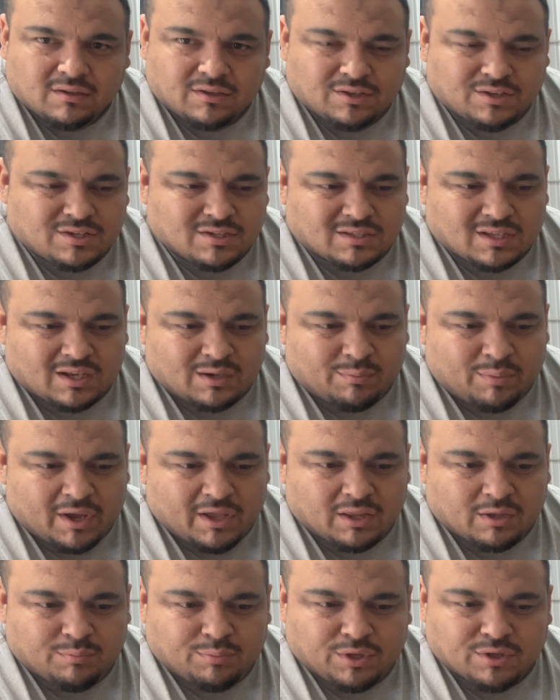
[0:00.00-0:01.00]
You just gotta
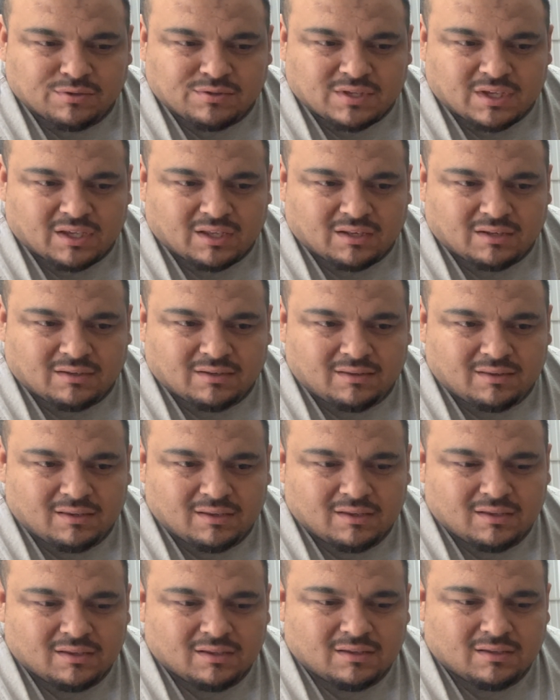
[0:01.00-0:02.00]
buy the butane.
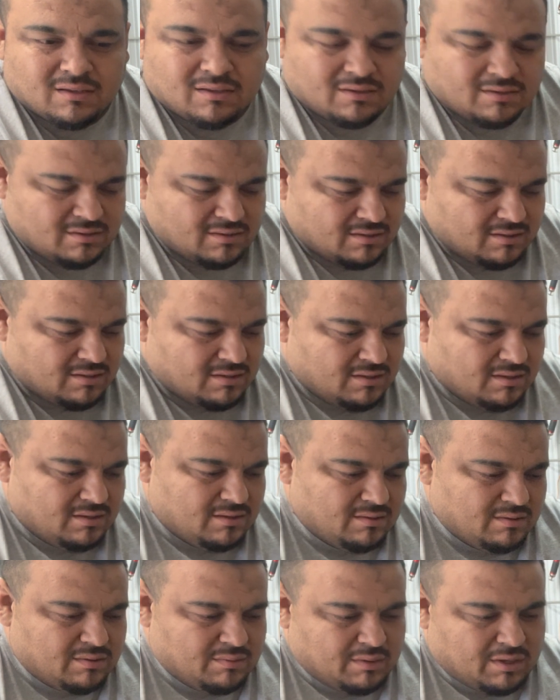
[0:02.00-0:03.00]

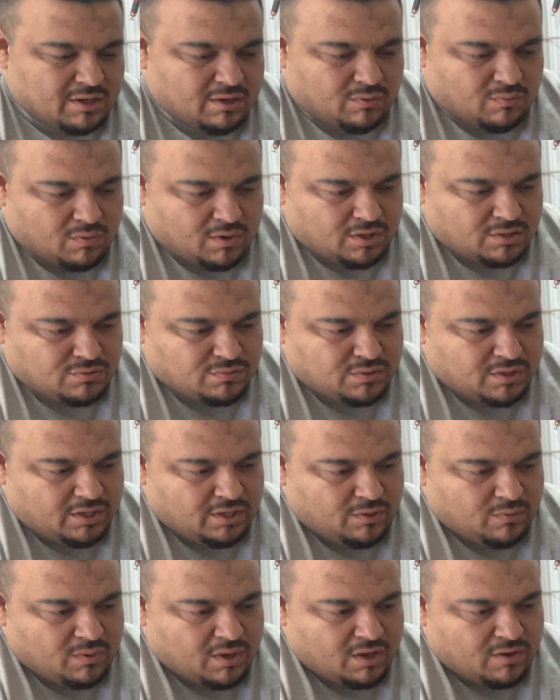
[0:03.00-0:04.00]
But it works
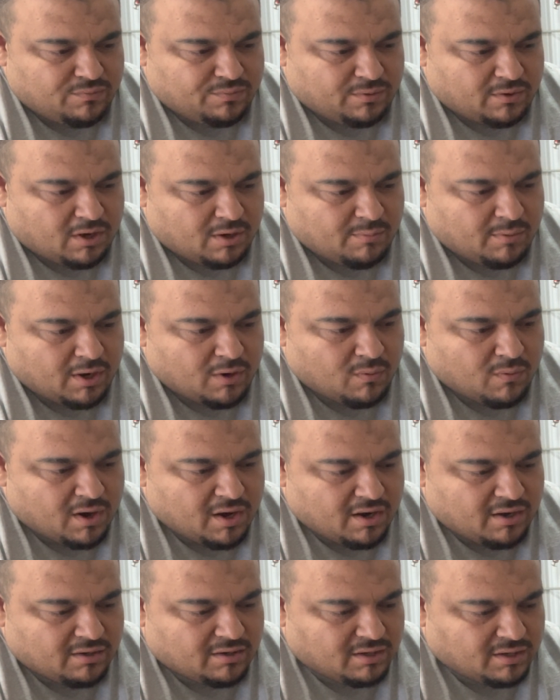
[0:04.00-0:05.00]
really well for all my
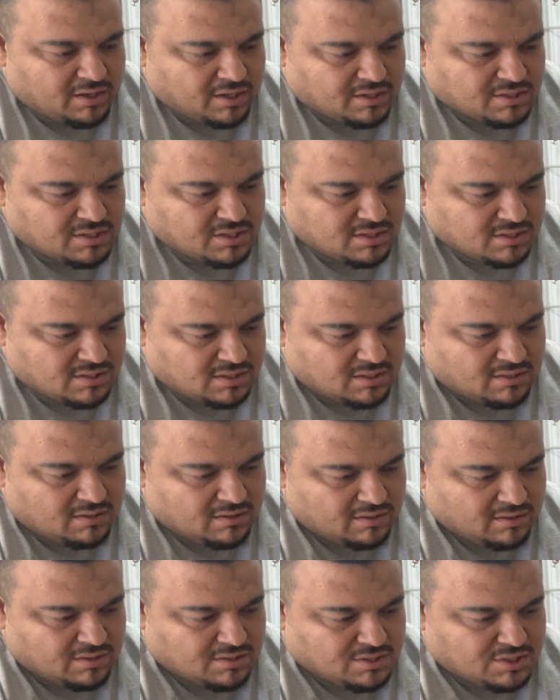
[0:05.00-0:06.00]
wire connections and
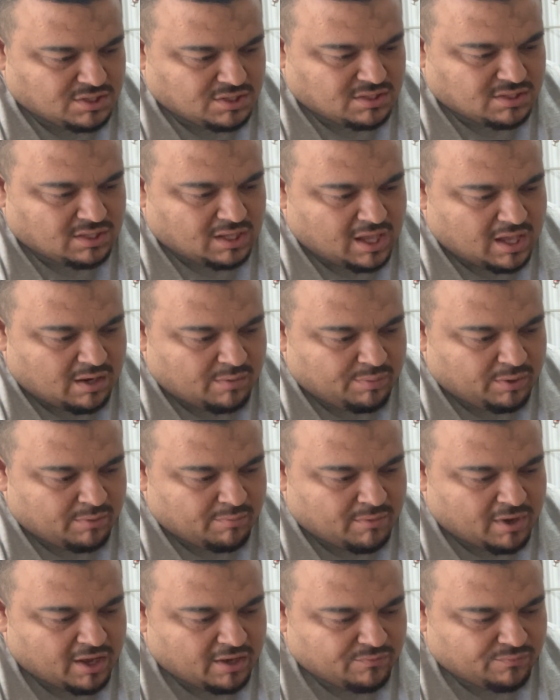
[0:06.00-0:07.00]
all this. Just gotta be
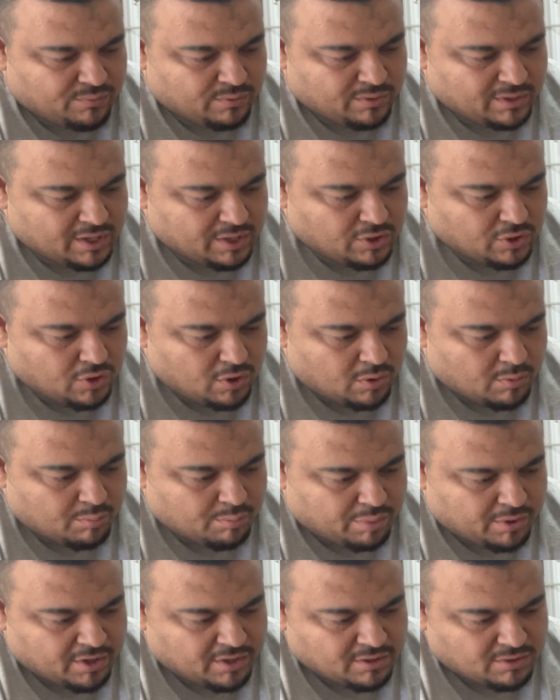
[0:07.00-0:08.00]
mindful that you don't
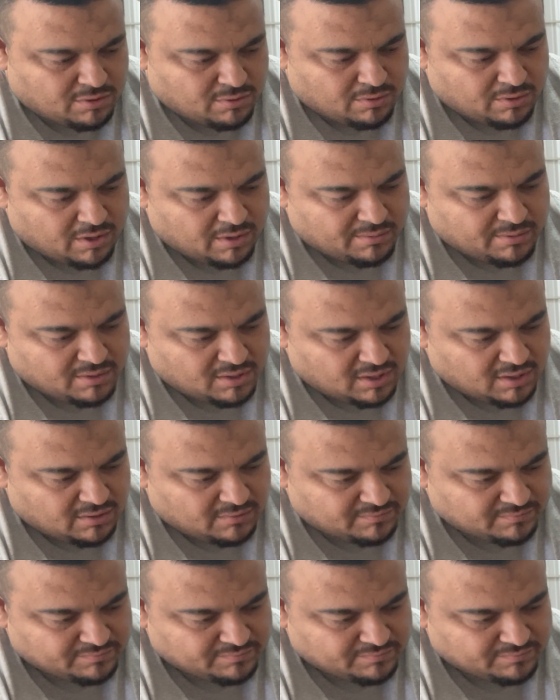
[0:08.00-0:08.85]
burn through everything.